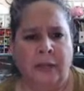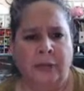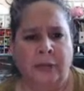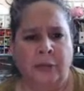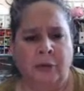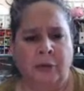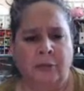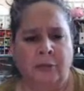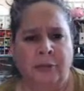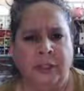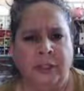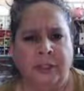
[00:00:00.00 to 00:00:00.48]

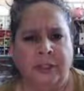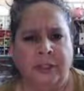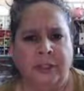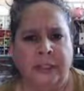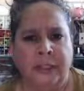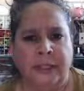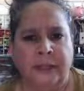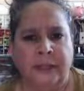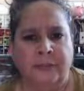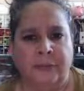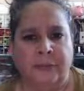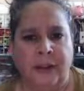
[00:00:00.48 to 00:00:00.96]
real
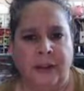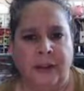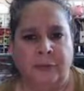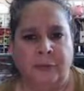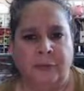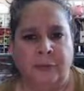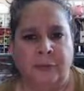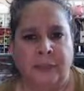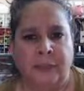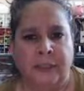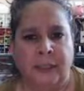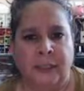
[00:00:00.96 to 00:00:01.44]
data
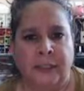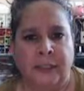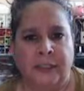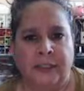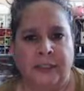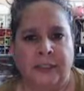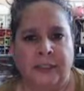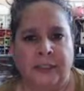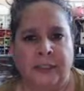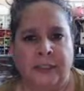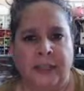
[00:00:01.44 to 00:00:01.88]
found for this.